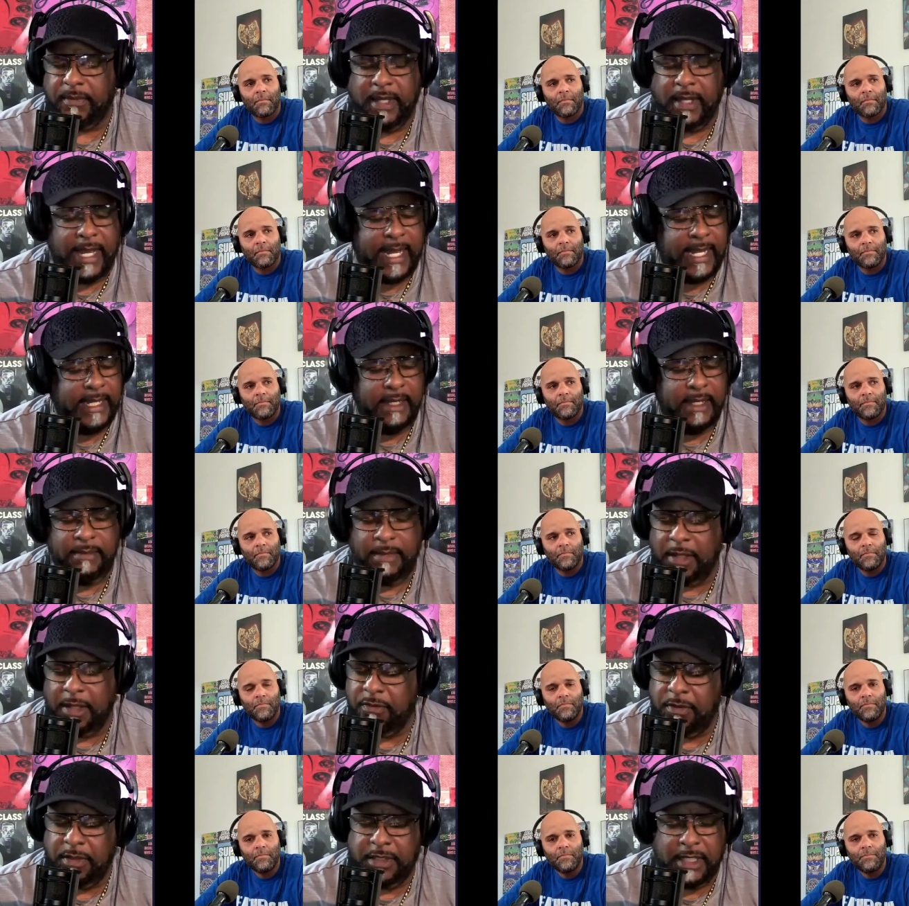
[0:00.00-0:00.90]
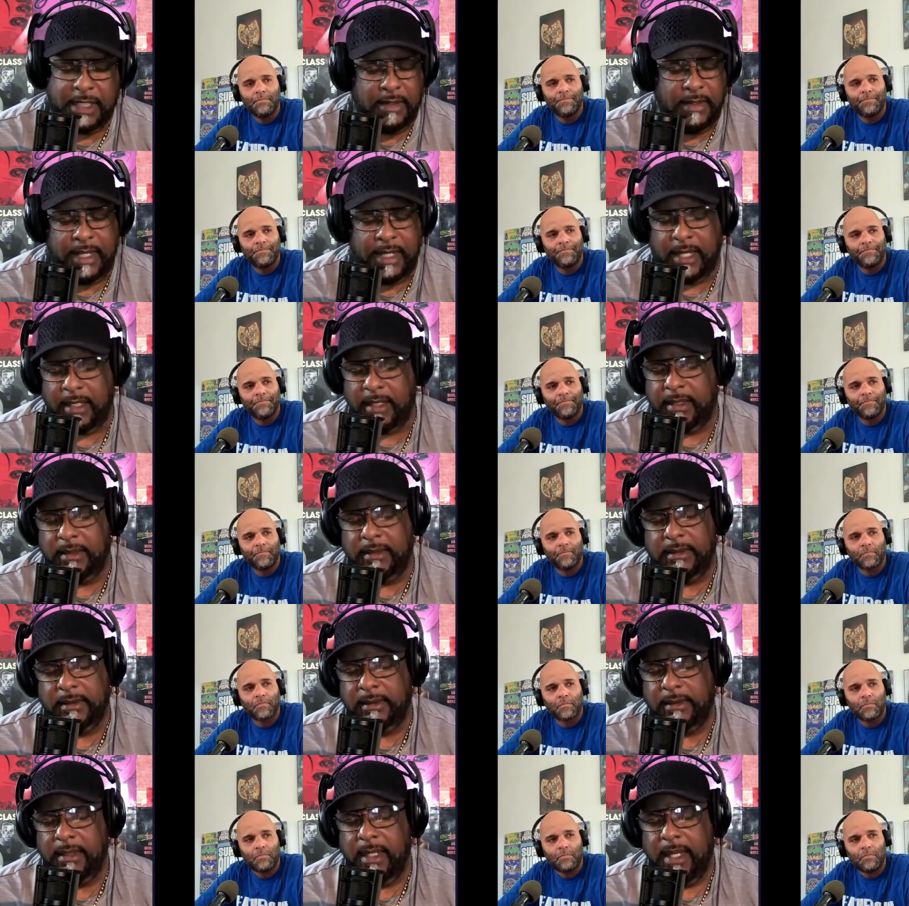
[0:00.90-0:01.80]
Speaker 1: I didn't mess with Jerry Heller
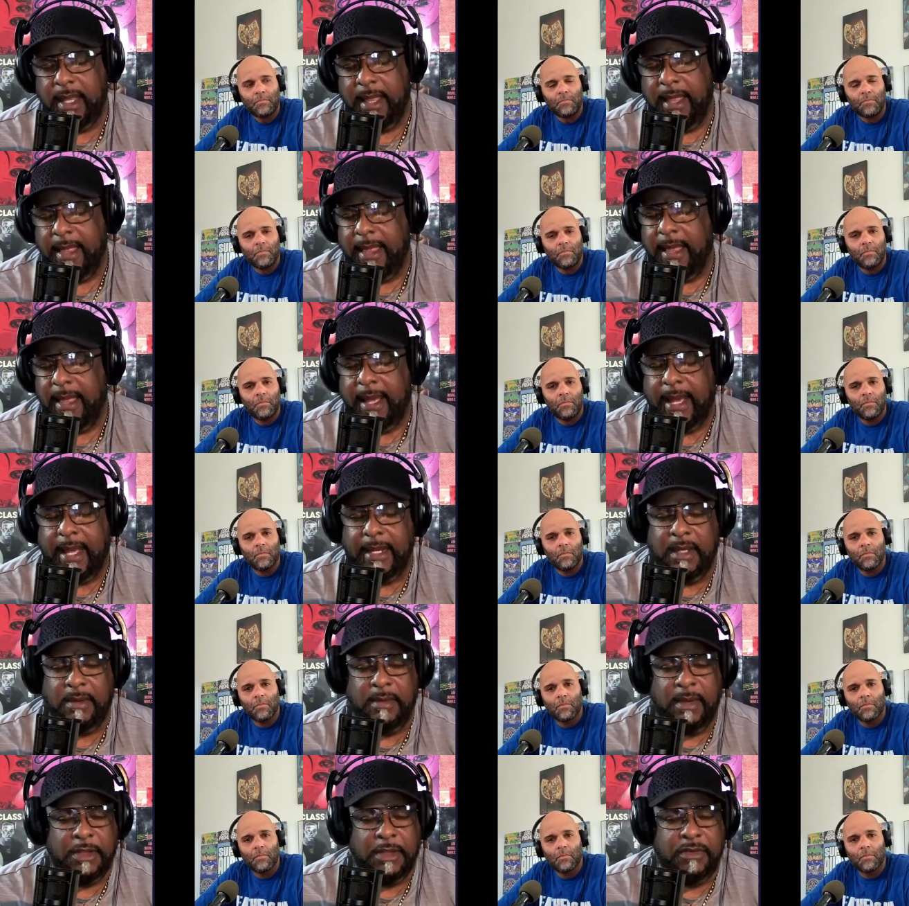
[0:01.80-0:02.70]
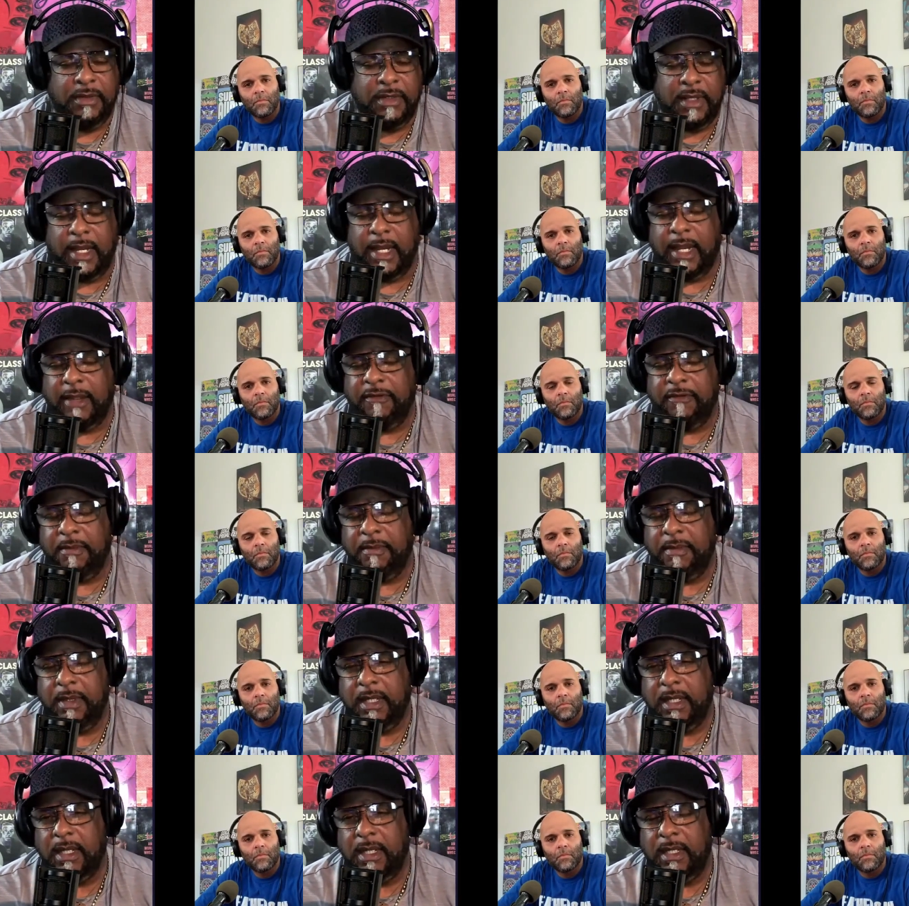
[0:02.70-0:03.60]
I didn't mess with none of them
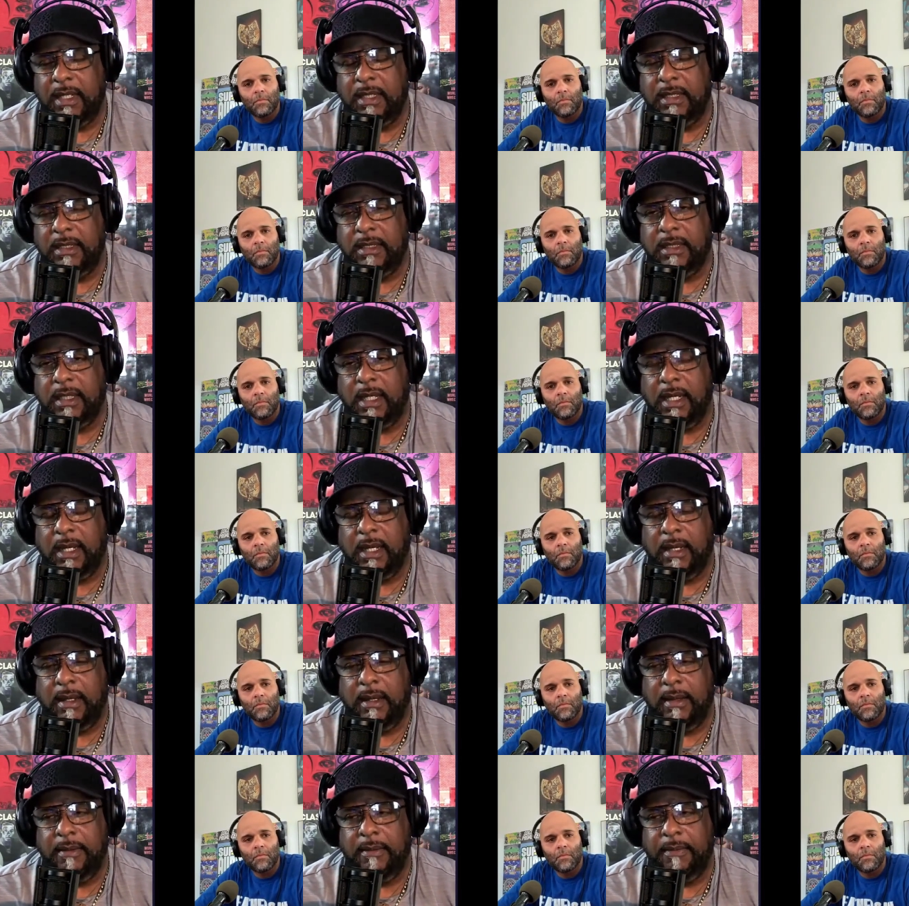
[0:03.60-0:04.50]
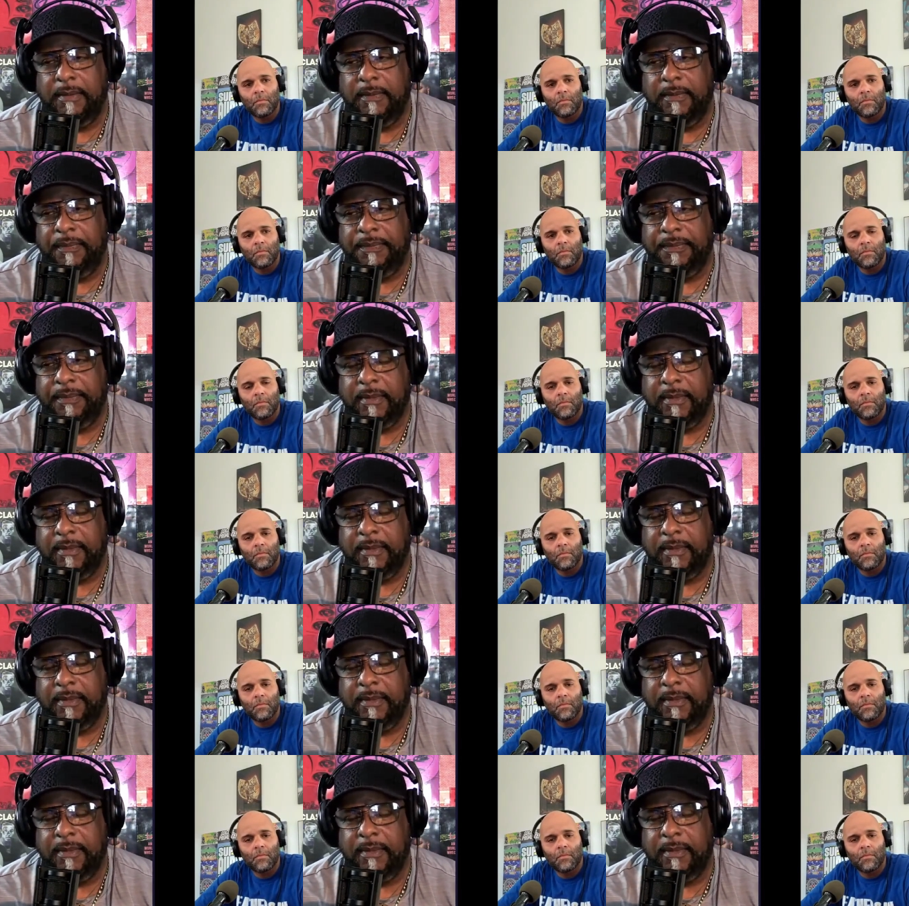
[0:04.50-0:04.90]
because um,